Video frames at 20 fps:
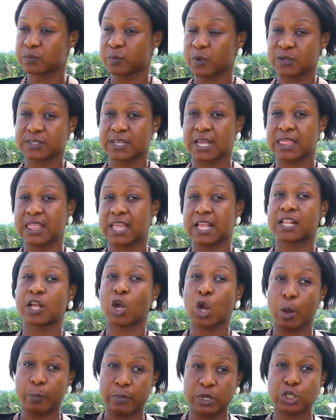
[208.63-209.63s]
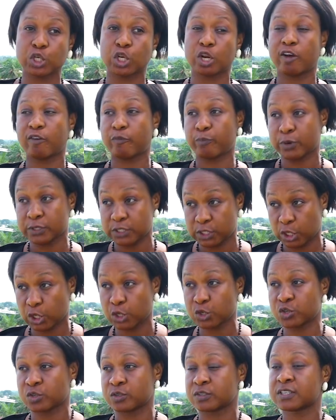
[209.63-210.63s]
because I think the commissioner of
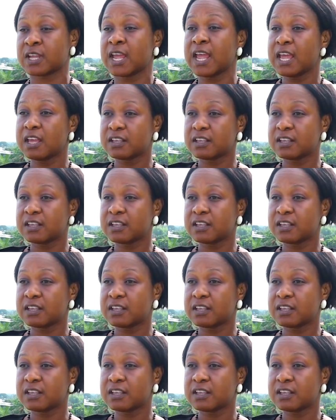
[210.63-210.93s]
prosecutions